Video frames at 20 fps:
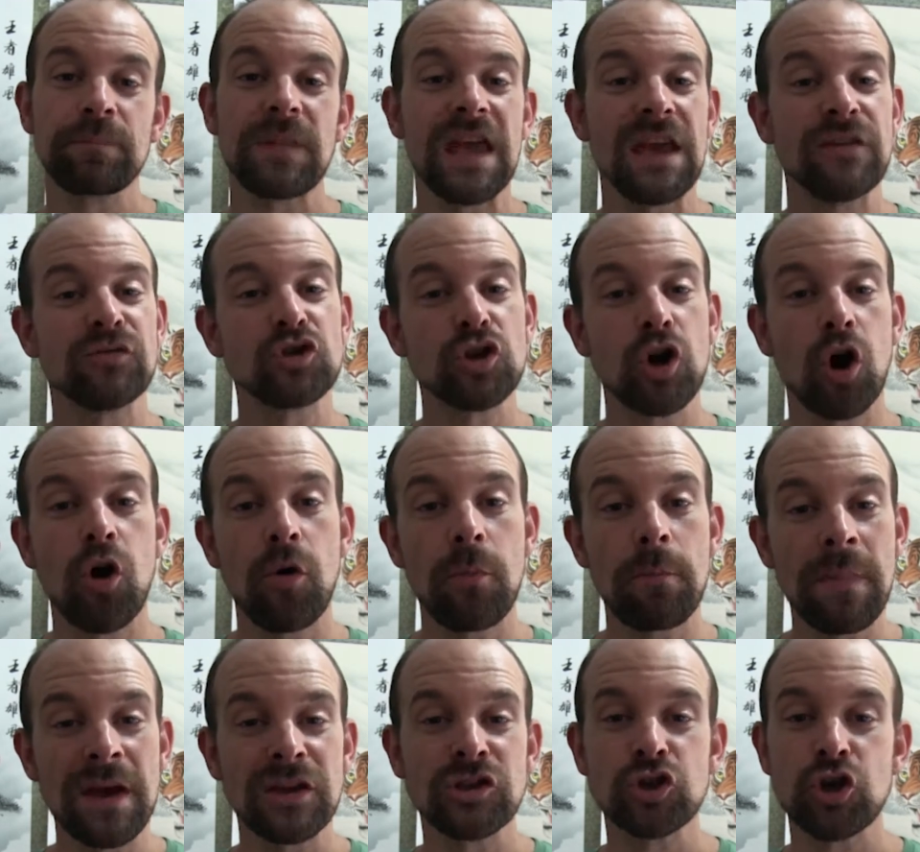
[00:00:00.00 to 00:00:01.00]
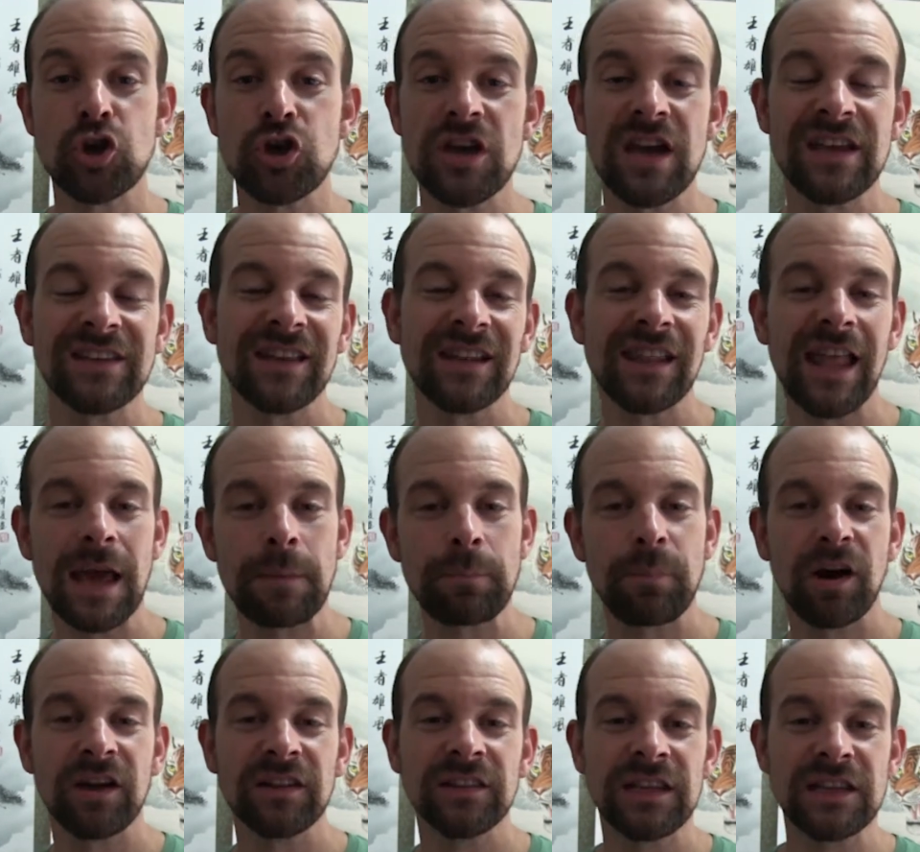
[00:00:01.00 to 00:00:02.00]
If so, make sure you hit the like
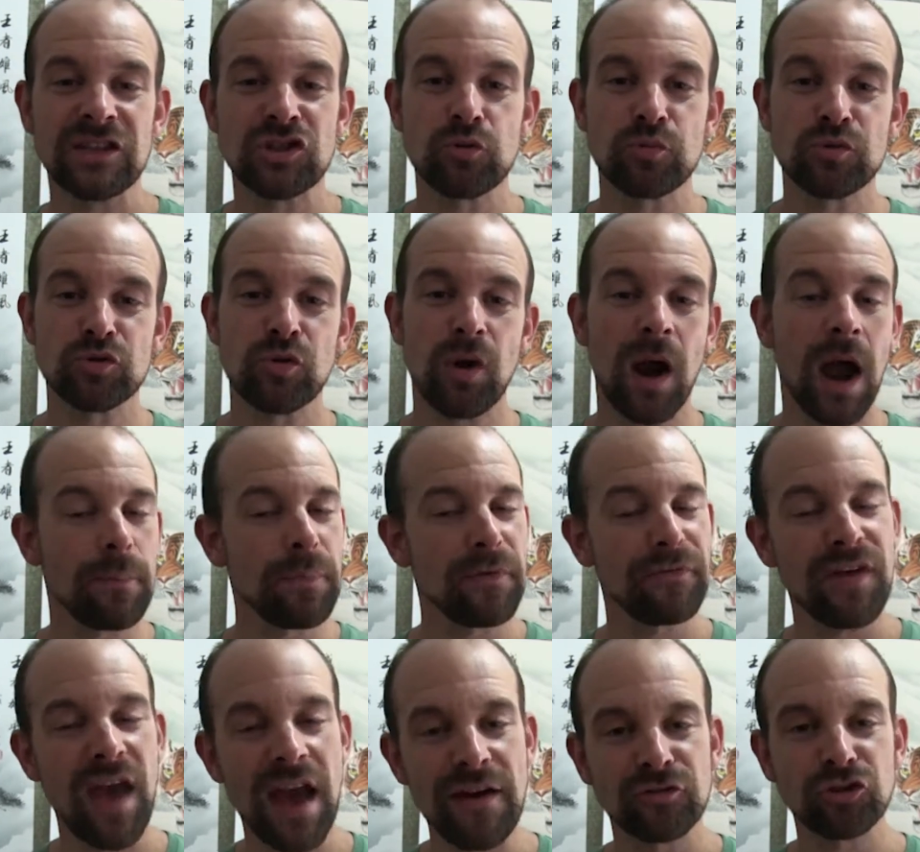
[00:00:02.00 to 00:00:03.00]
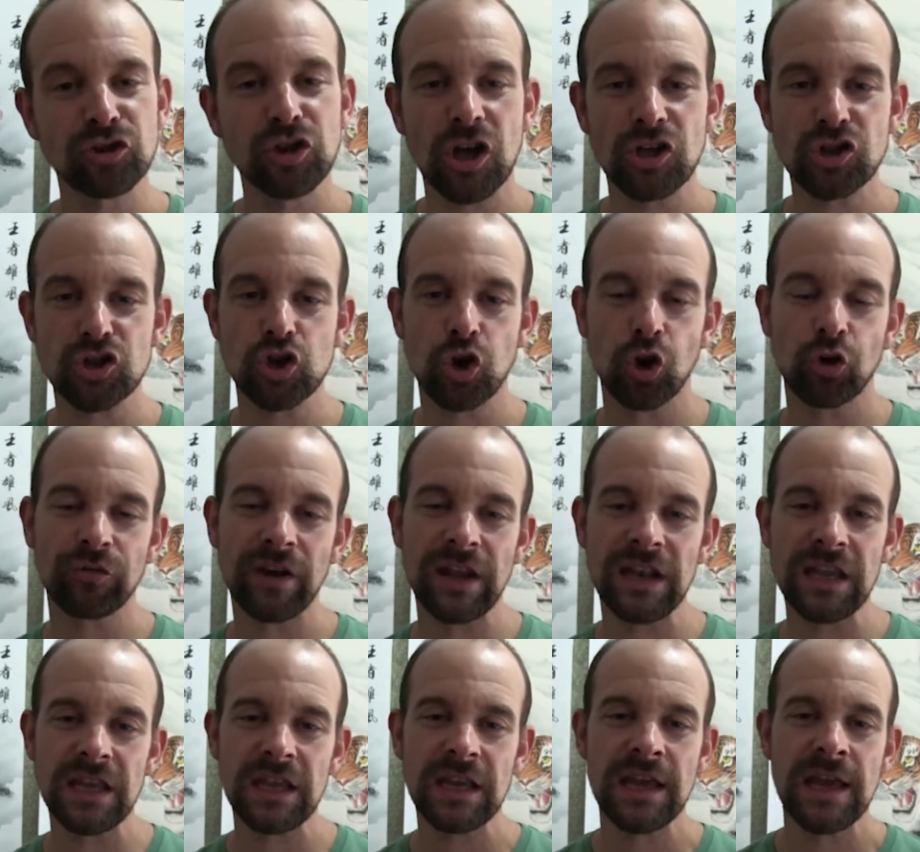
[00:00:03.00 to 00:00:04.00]
button and subscribe if you haven't done so
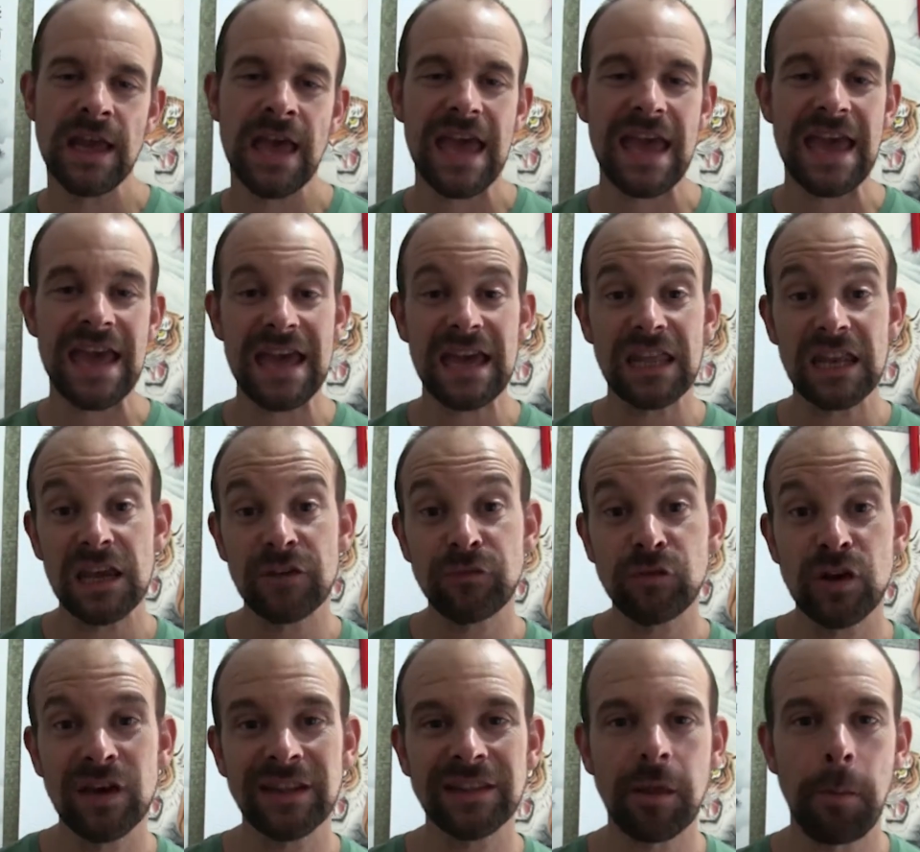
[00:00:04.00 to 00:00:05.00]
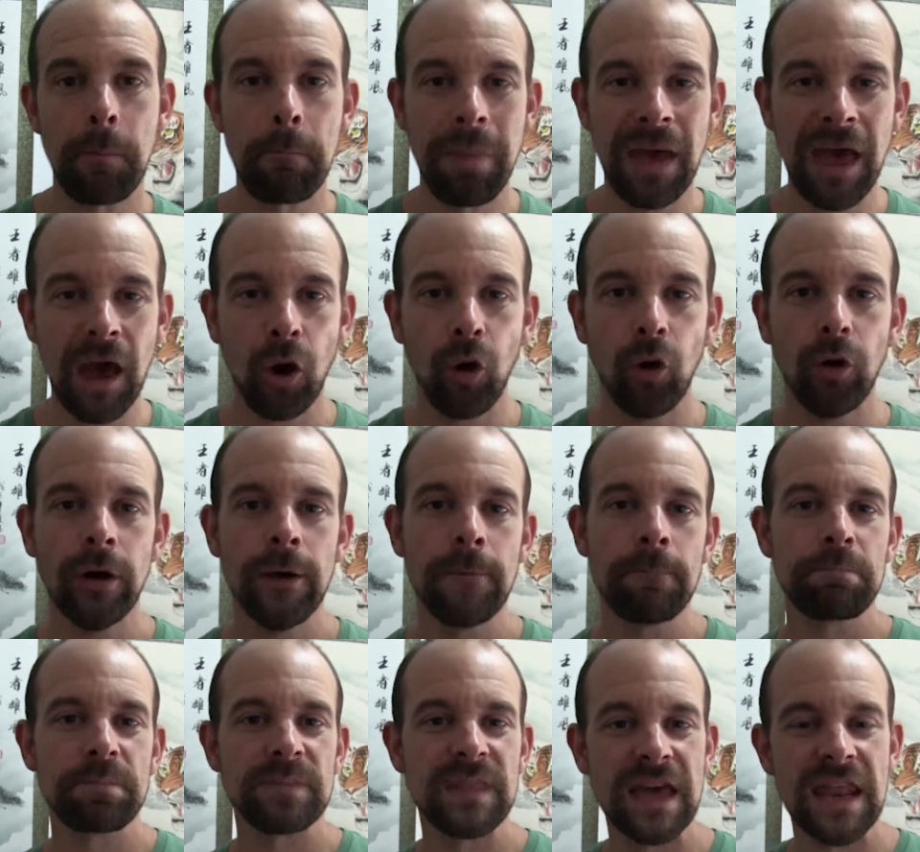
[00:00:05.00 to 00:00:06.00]
already. And if you hit the bell,
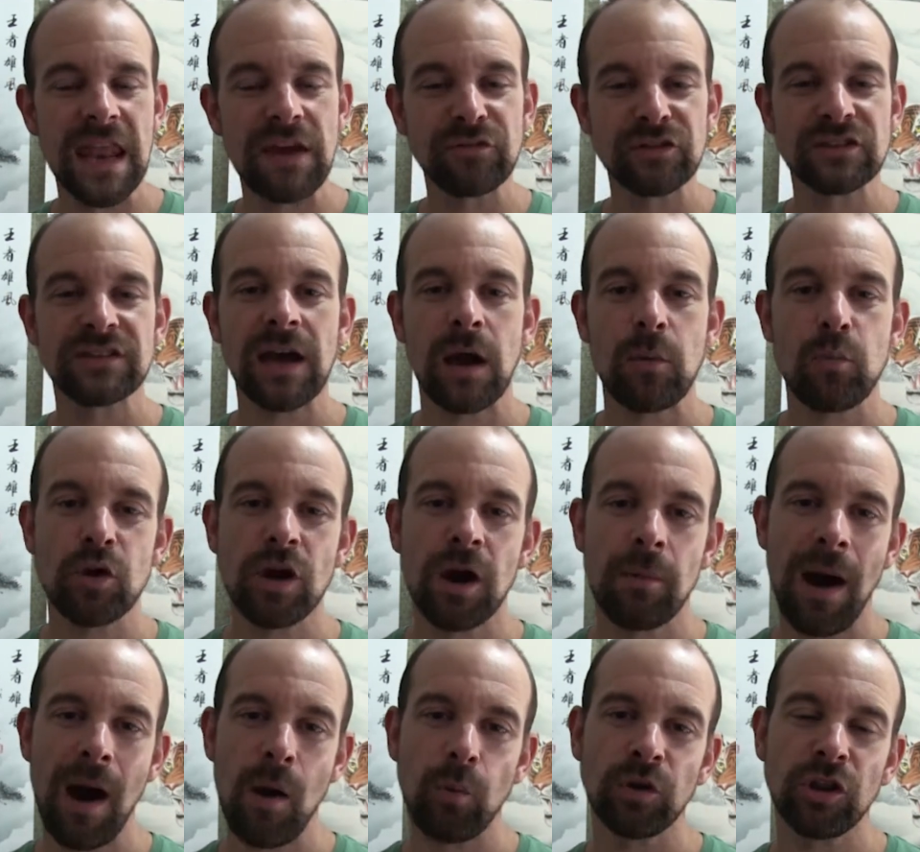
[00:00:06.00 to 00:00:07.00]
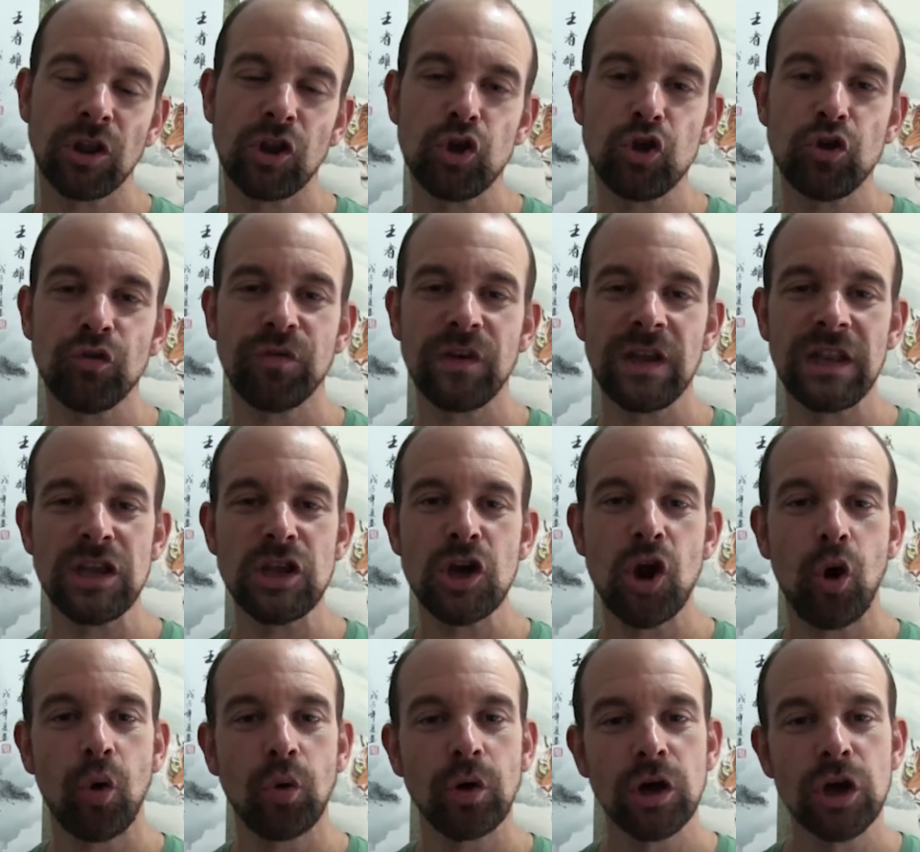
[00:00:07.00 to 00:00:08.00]
then every time we come out with a new
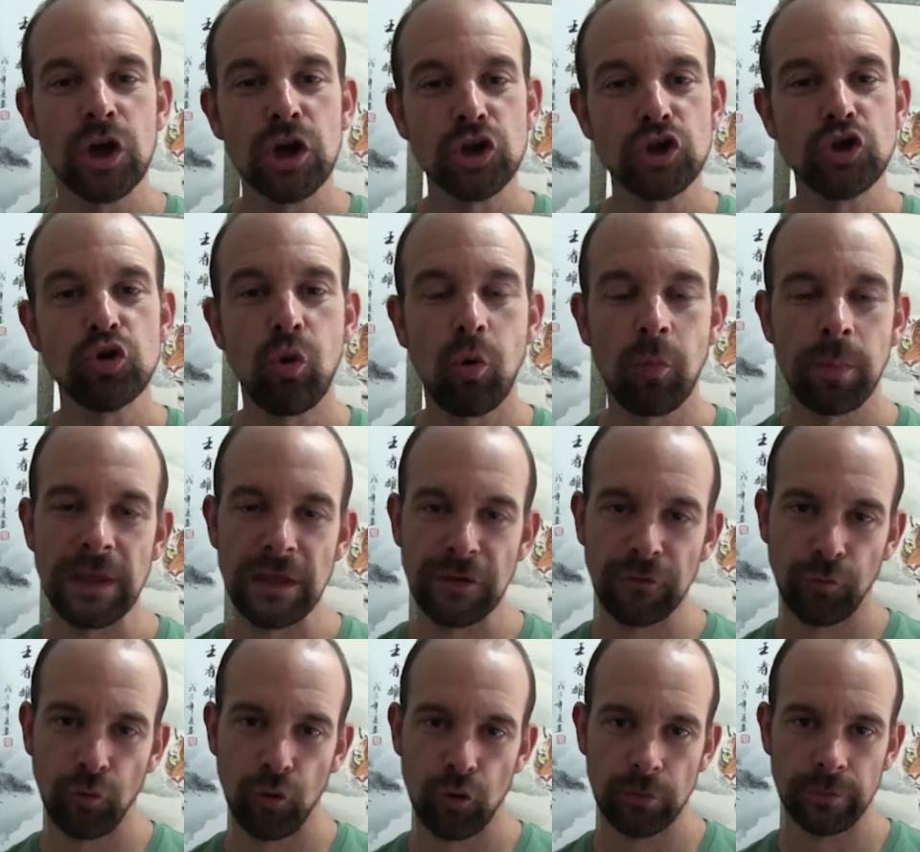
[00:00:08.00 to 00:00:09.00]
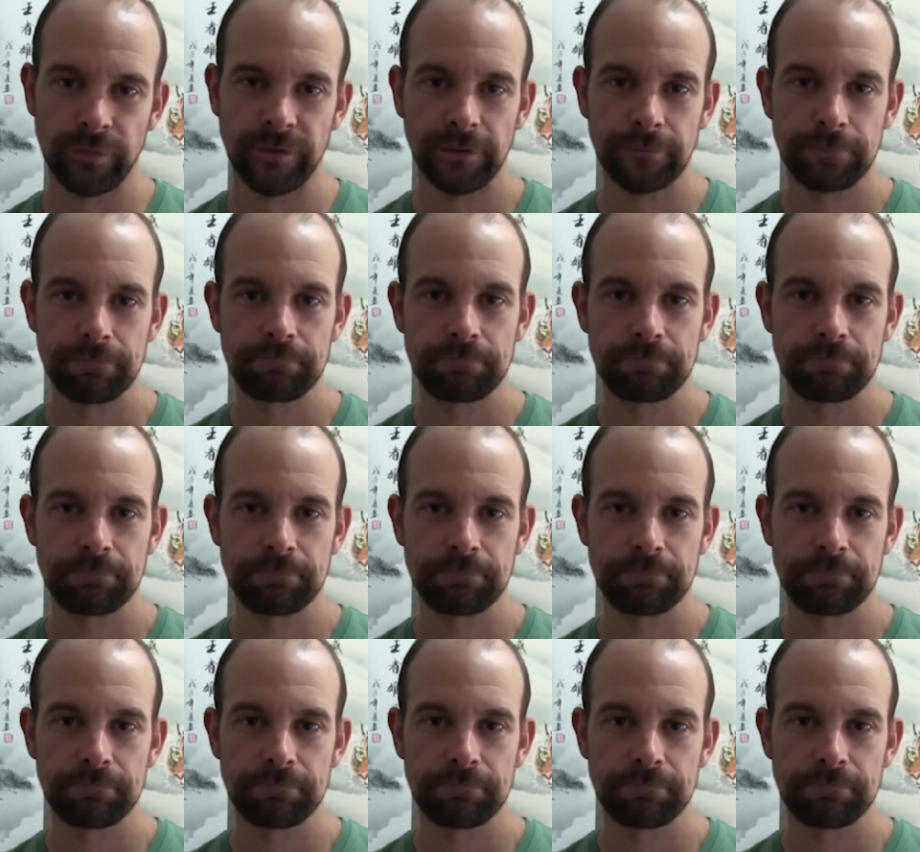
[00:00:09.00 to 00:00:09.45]
video, you will be informed.